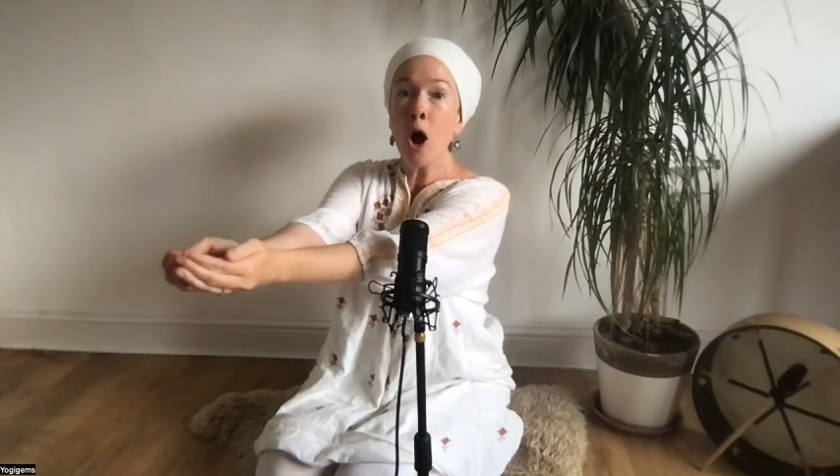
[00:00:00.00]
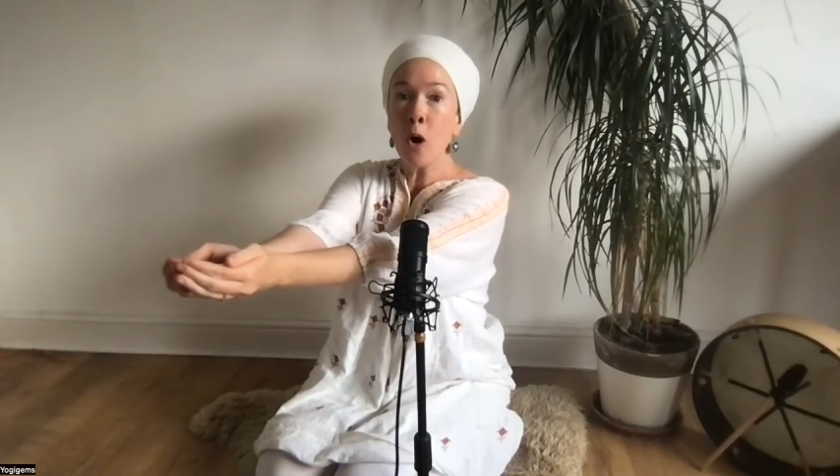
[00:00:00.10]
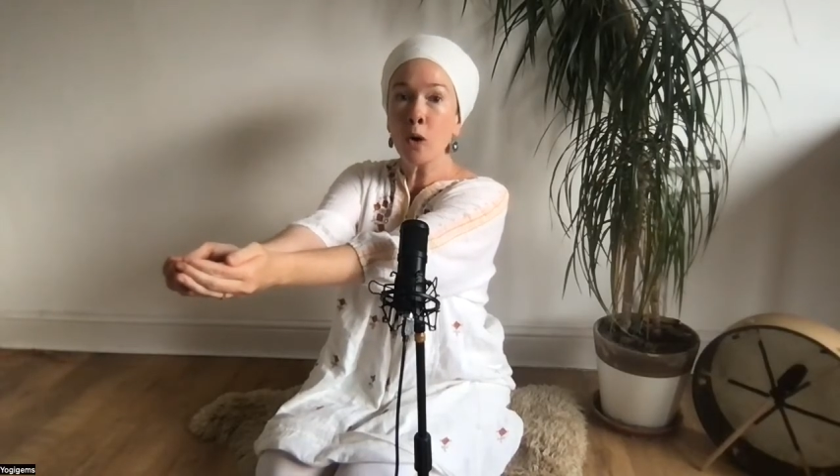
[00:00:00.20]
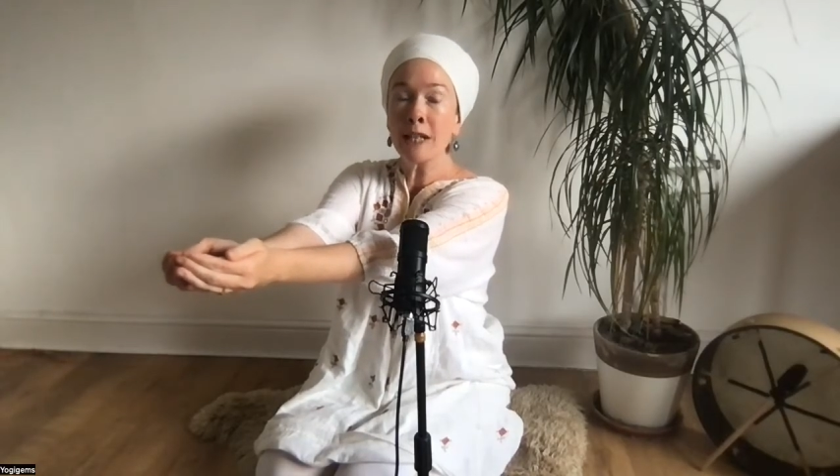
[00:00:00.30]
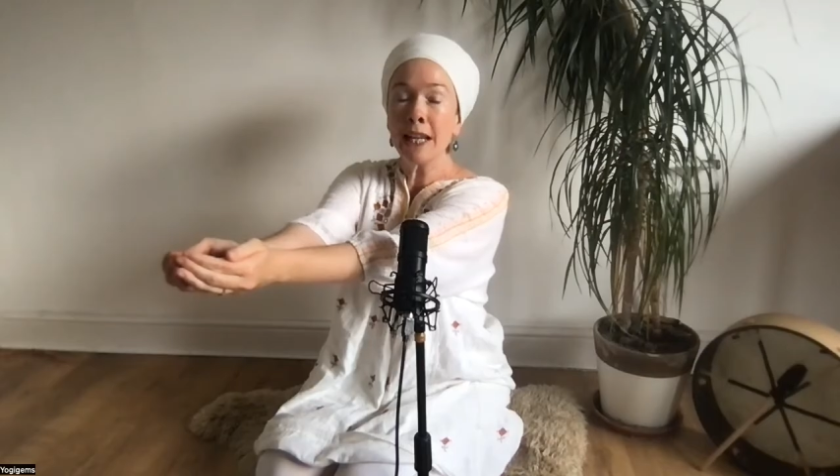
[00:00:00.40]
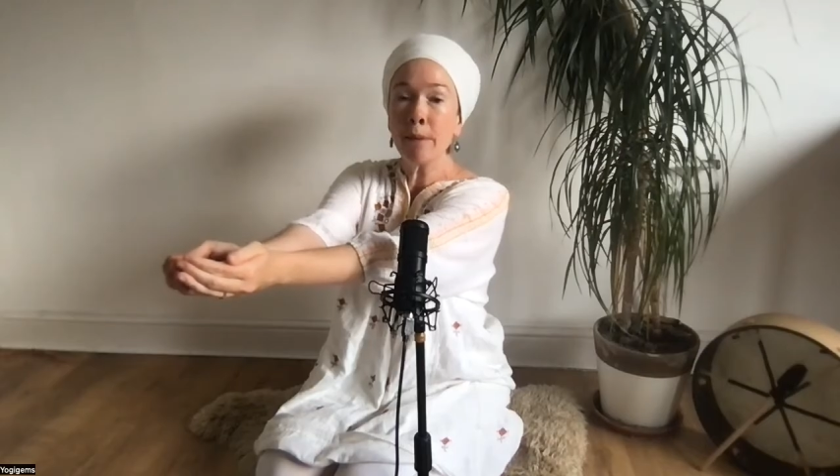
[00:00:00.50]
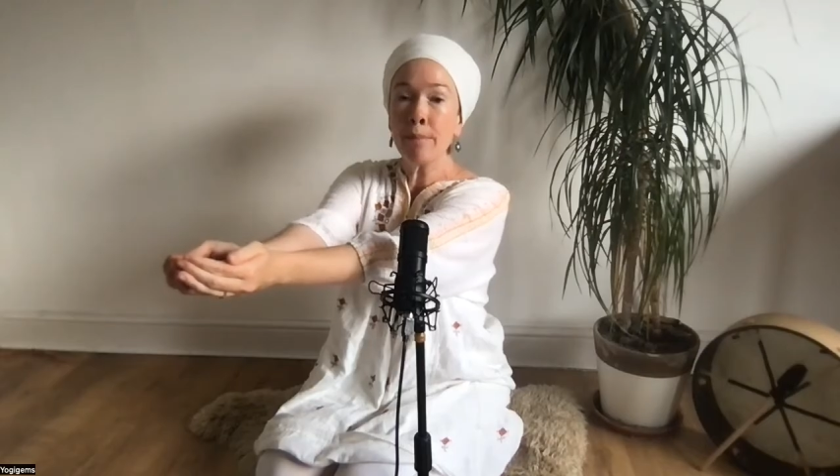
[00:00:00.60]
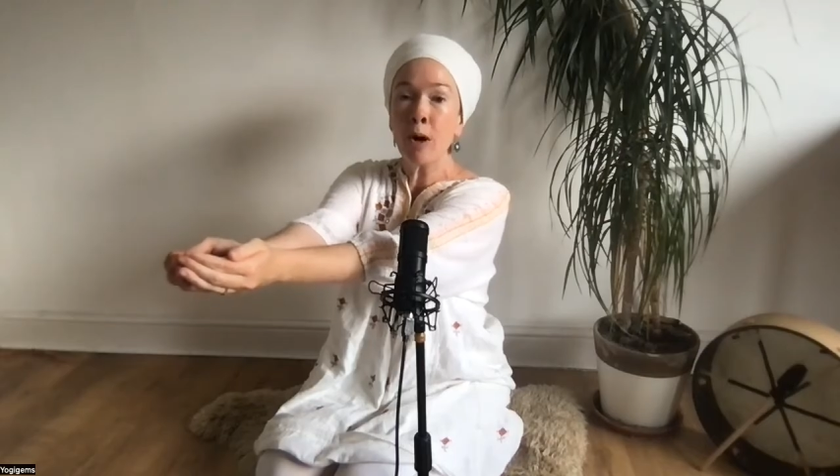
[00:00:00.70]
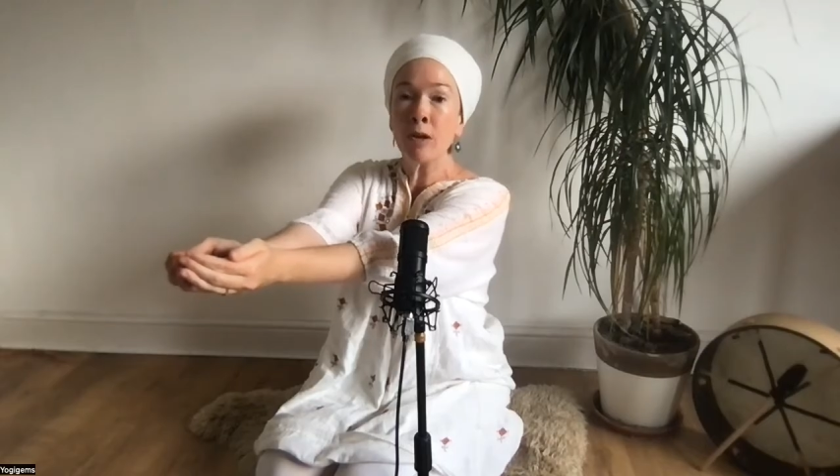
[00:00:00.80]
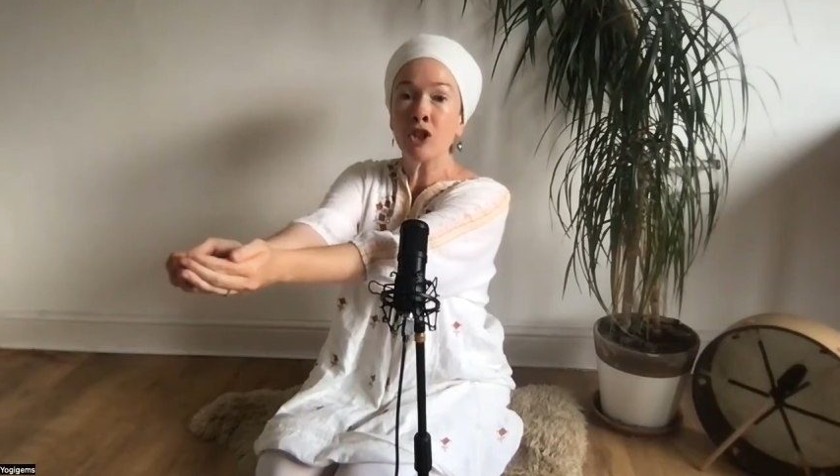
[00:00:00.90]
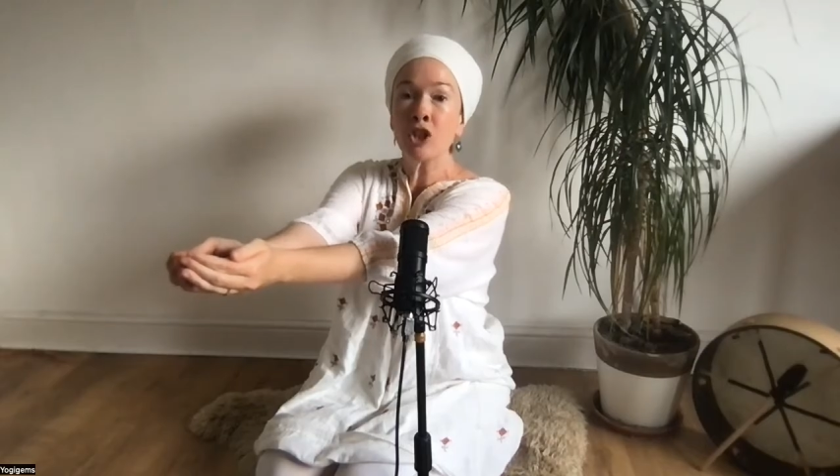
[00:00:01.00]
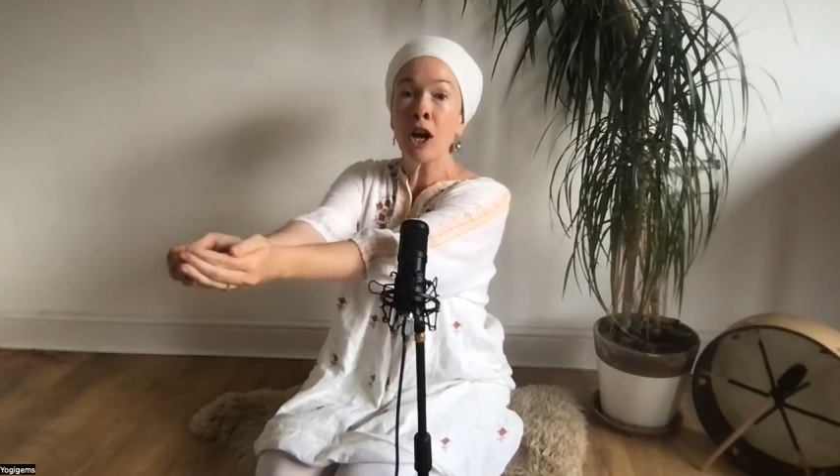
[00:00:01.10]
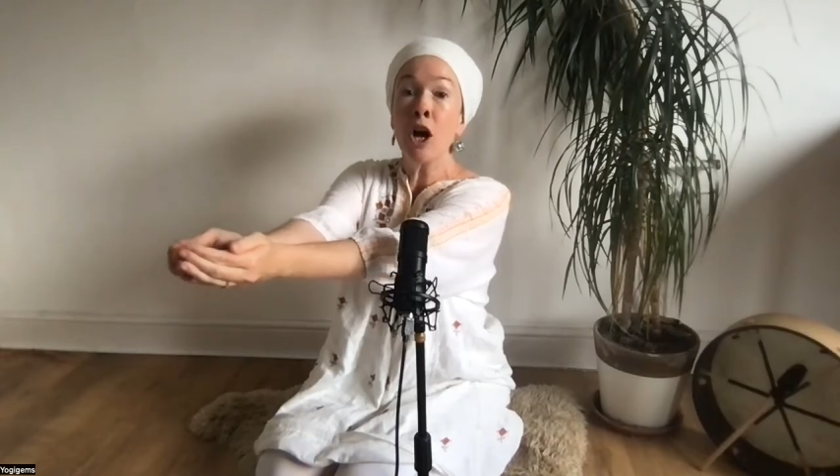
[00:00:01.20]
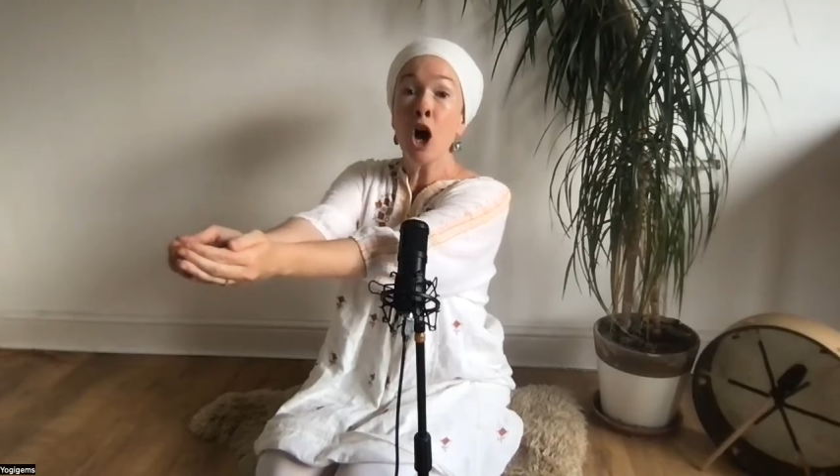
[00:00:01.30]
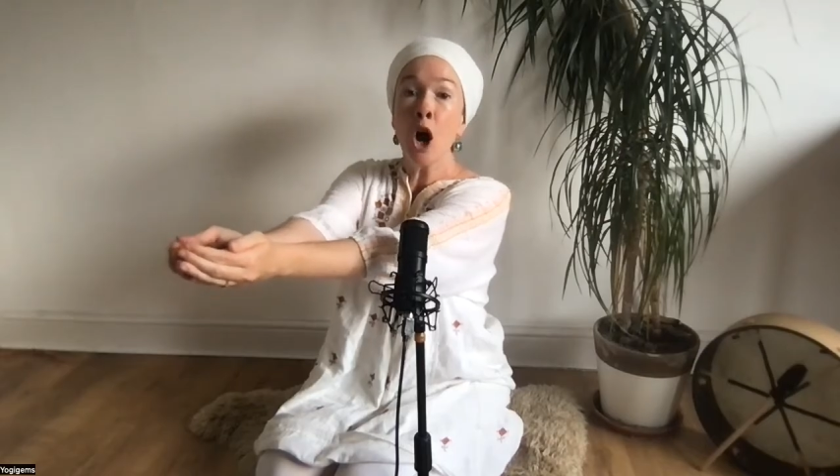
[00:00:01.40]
holding the posture,